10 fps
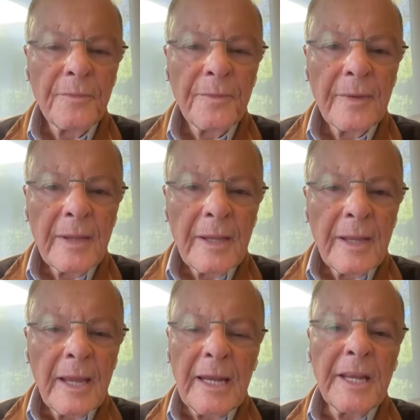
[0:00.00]
For
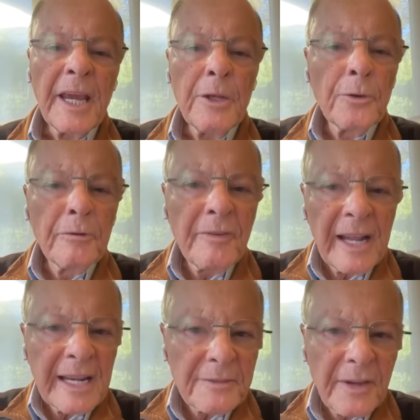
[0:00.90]
those who don't know, he
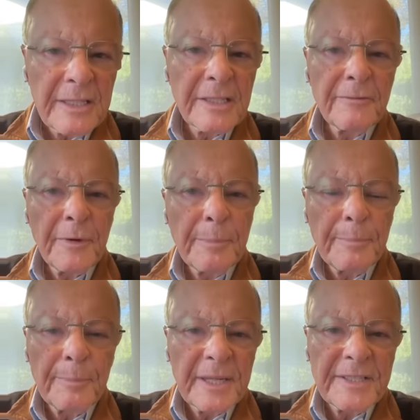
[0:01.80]
used to be a
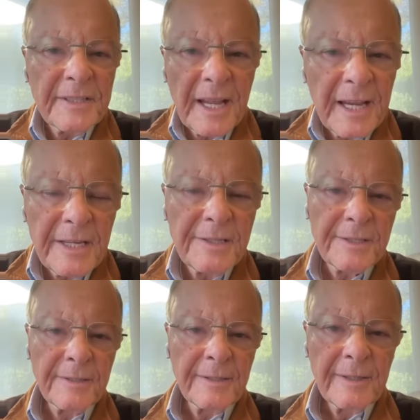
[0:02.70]
Brazilian
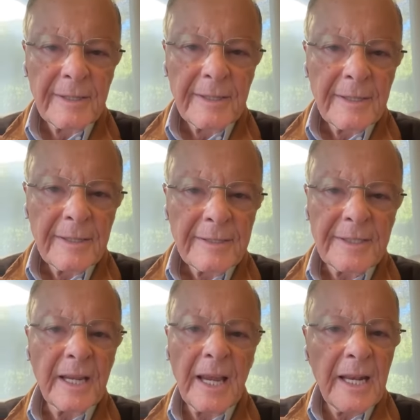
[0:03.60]
president, and he
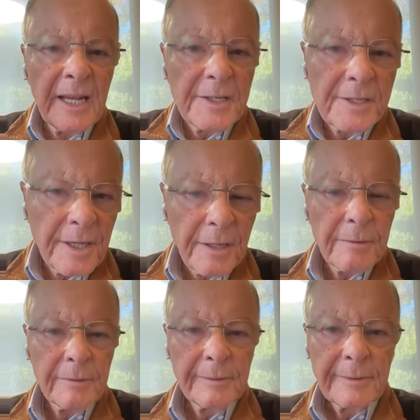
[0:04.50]
was
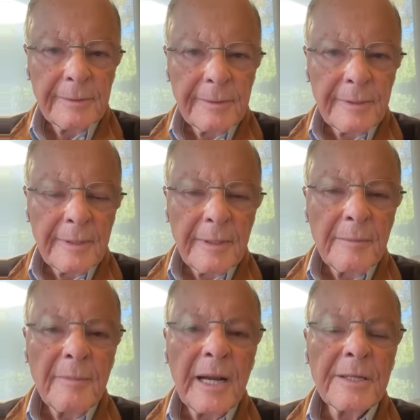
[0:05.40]
elected several
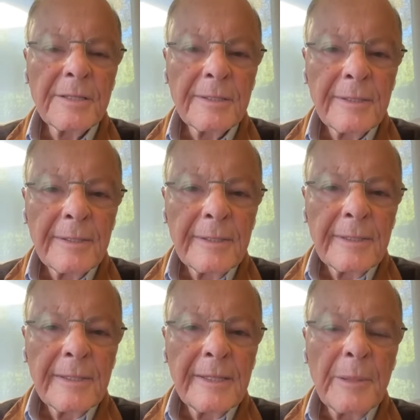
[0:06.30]
times and
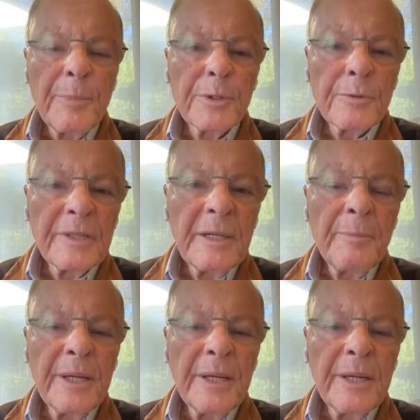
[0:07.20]
re-elected again.